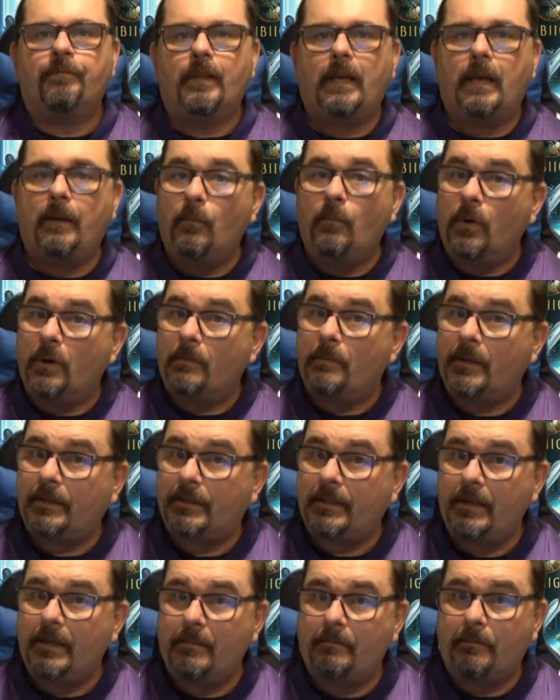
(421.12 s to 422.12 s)
And what about
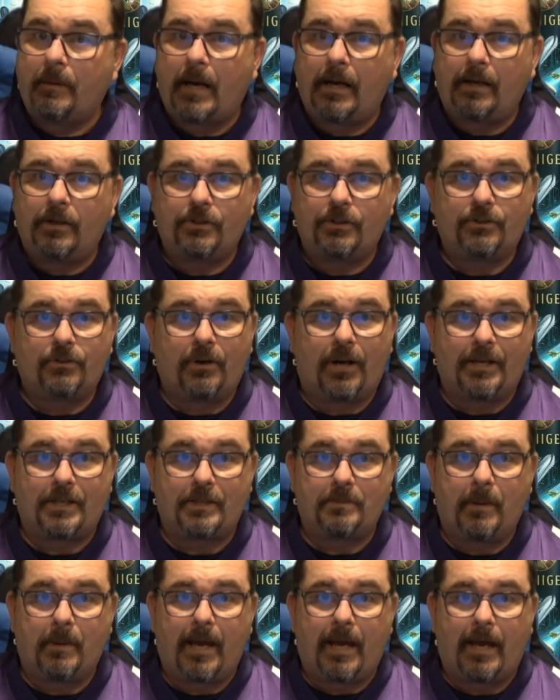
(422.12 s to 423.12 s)
The Empire Strikes
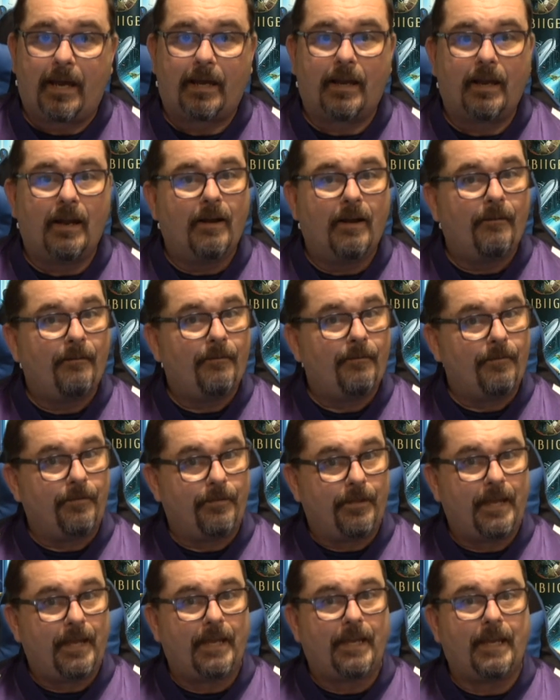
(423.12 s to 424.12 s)
Back?
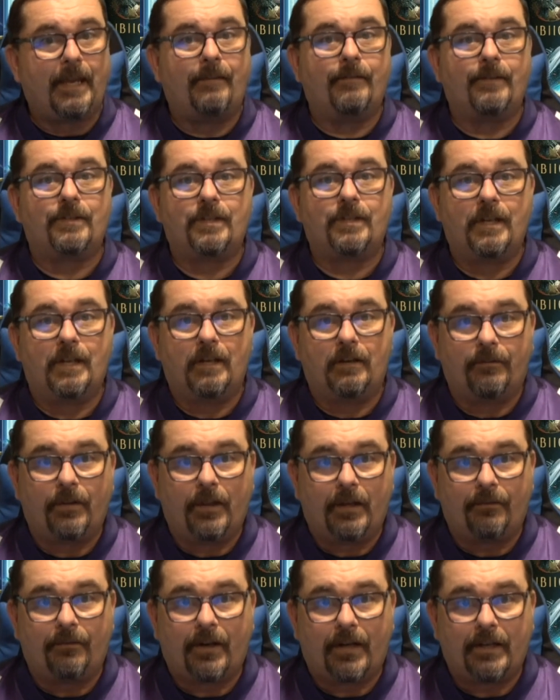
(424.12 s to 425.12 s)
They gave us an
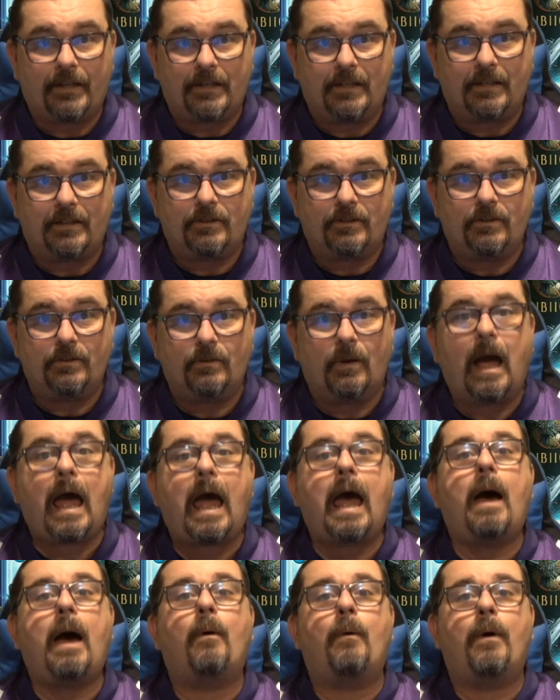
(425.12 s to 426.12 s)
innovative idea too.
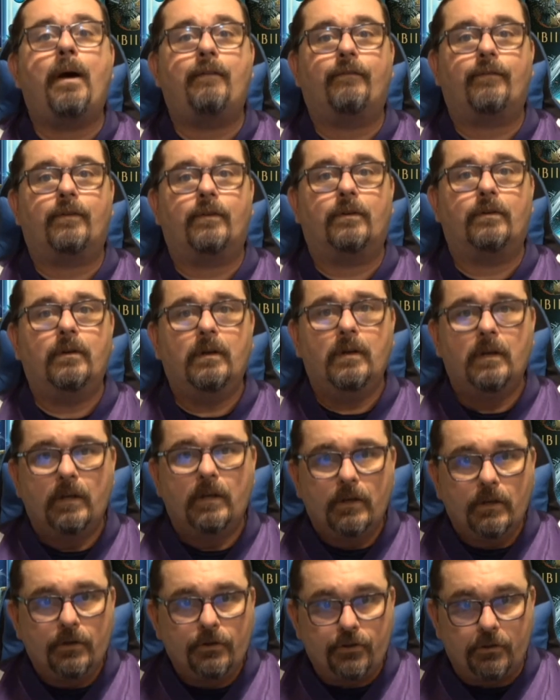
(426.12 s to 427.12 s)
However,
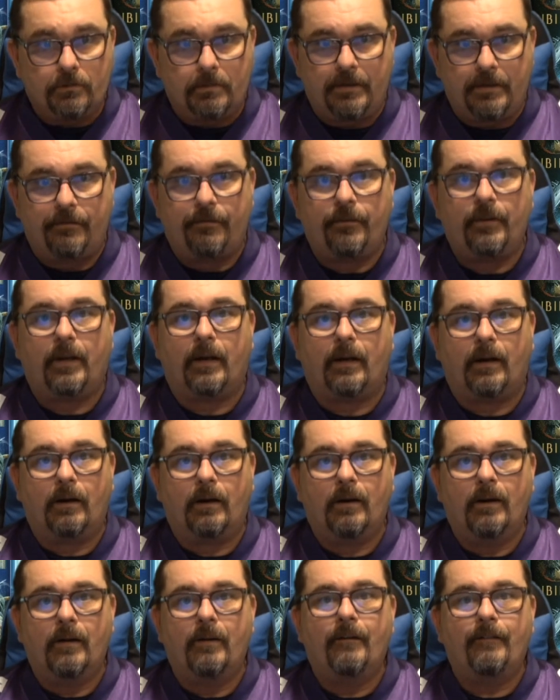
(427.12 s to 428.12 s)
to be fair,
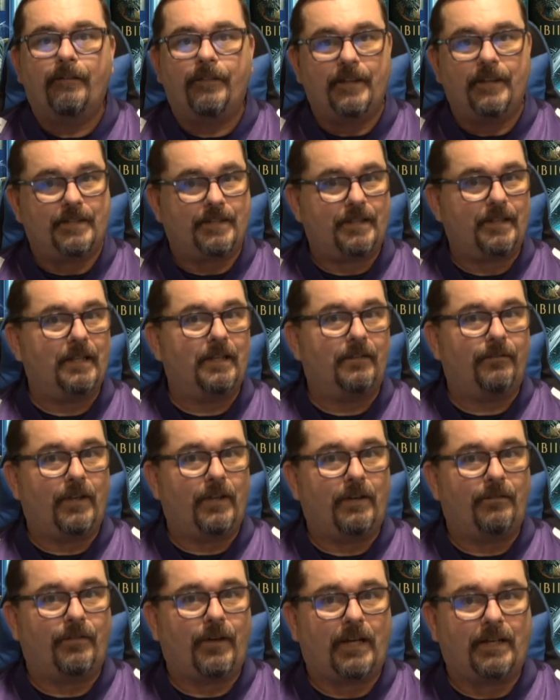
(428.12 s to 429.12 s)
this
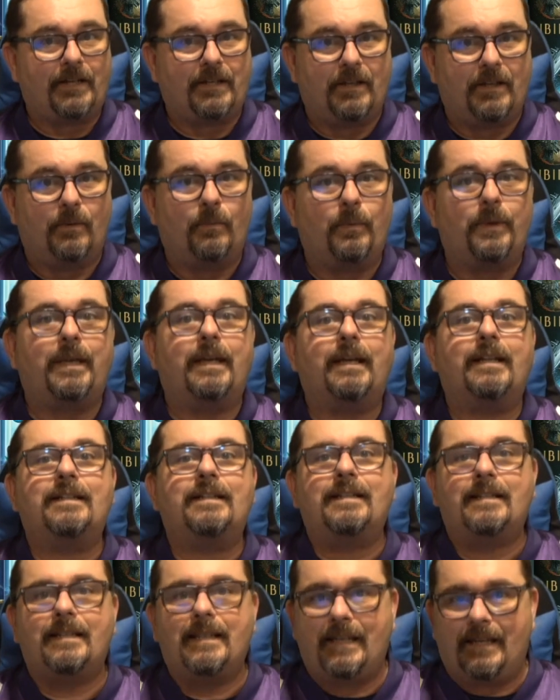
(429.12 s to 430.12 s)
innovative idea we had
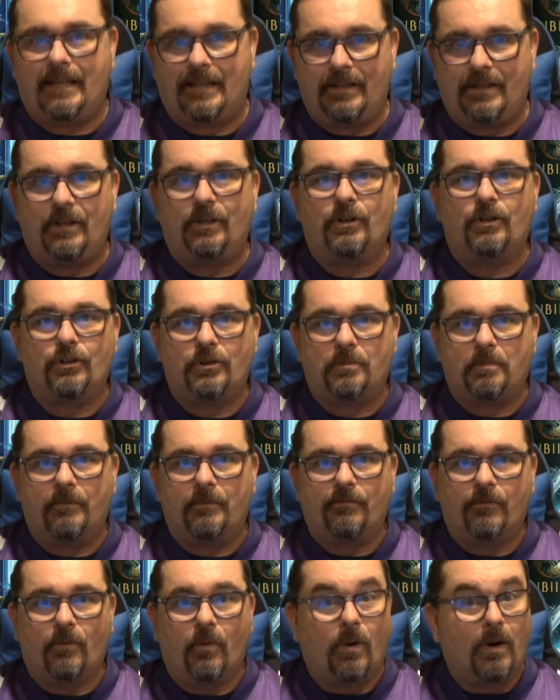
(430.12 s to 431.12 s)
seen years
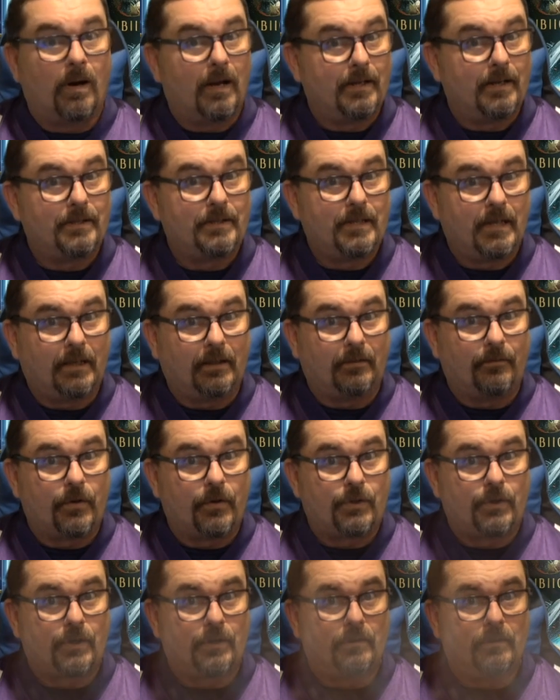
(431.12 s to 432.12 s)
before on
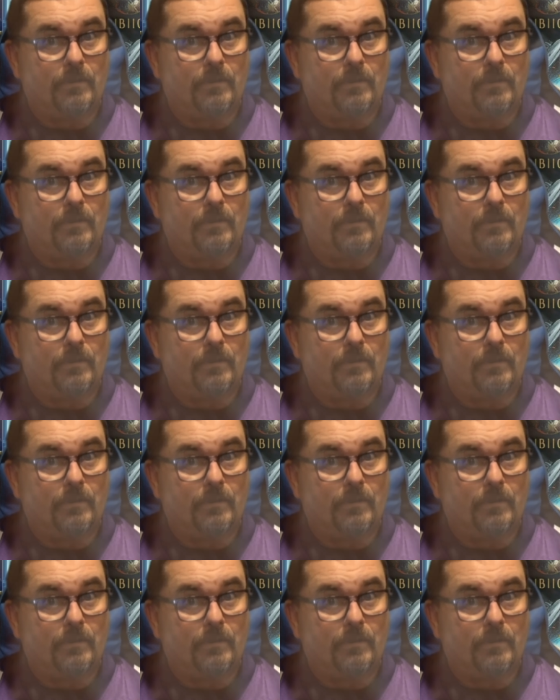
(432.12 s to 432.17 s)
television.